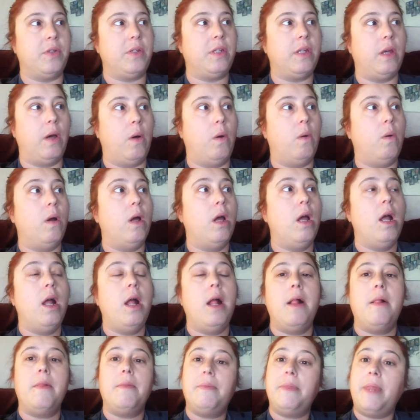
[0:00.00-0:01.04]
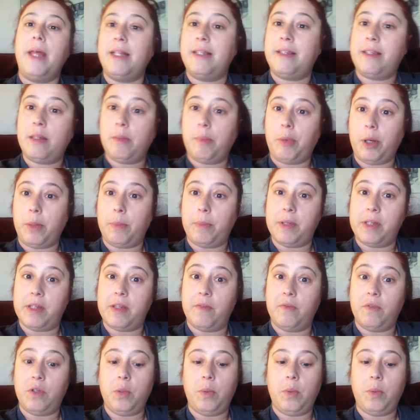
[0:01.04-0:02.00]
So that's the purpose of